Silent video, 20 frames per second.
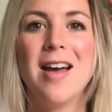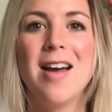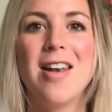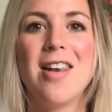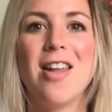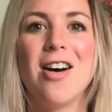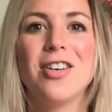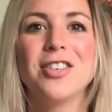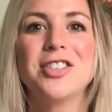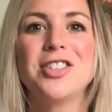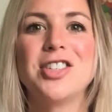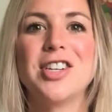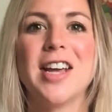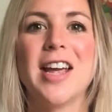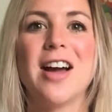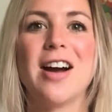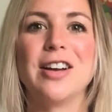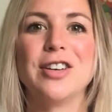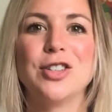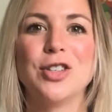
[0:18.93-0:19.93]
Last
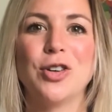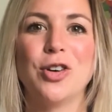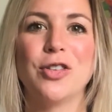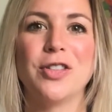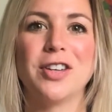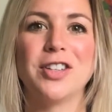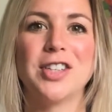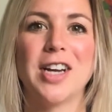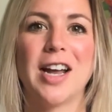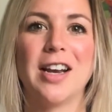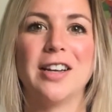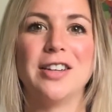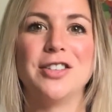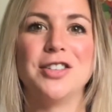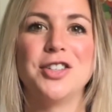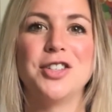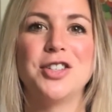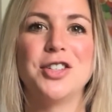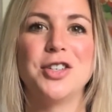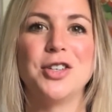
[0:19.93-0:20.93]
year I took on the
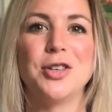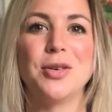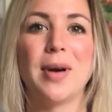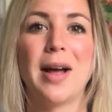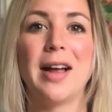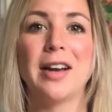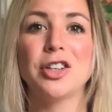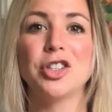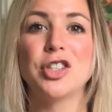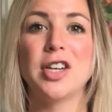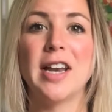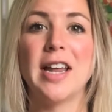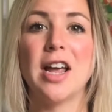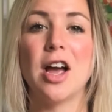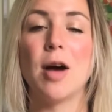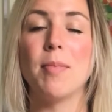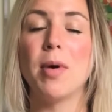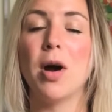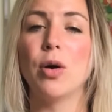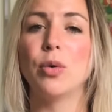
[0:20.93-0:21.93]
challenge to actually
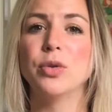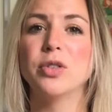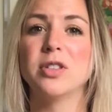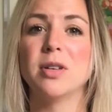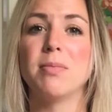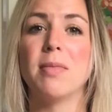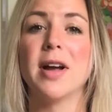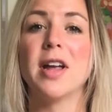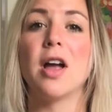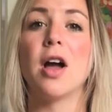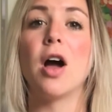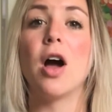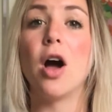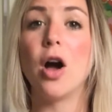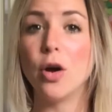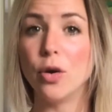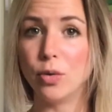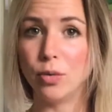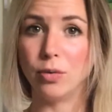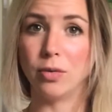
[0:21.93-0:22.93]
upholster my
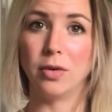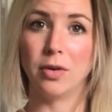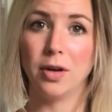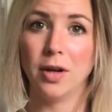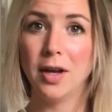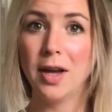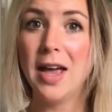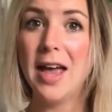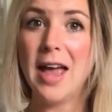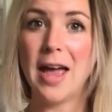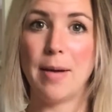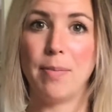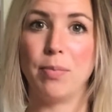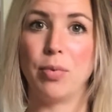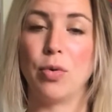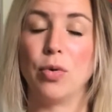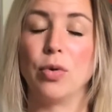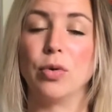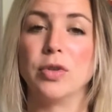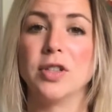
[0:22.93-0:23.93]
own
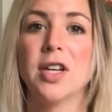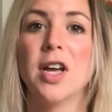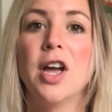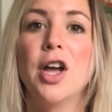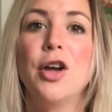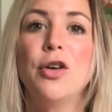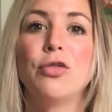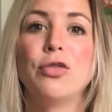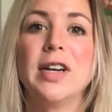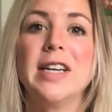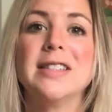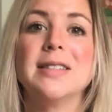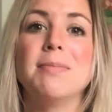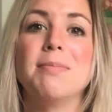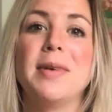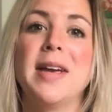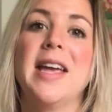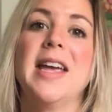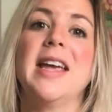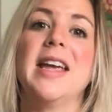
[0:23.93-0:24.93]
headboard. Reason
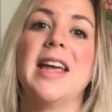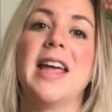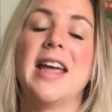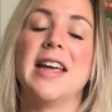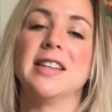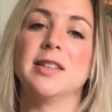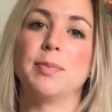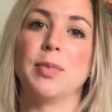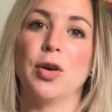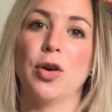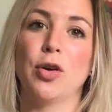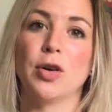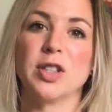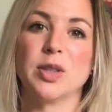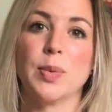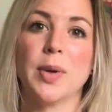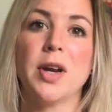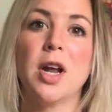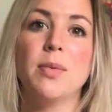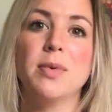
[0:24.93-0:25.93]
being is
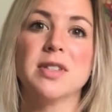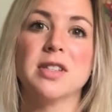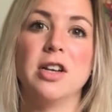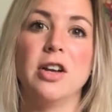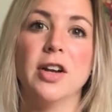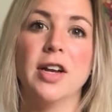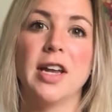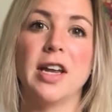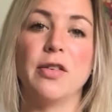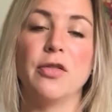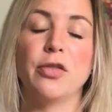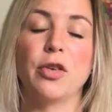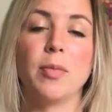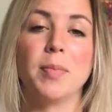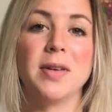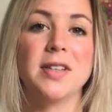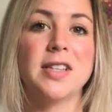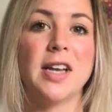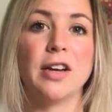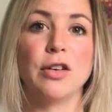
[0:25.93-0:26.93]
because when I was looking for a
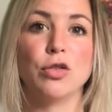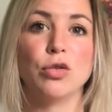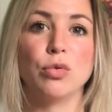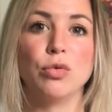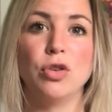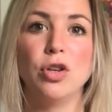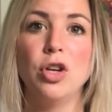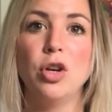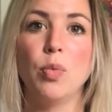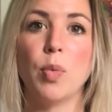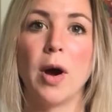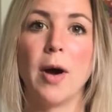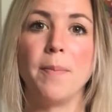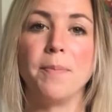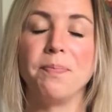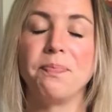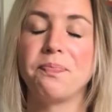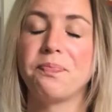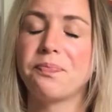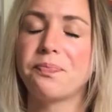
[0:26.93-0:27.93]
potential new
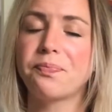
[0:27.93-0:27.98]
one,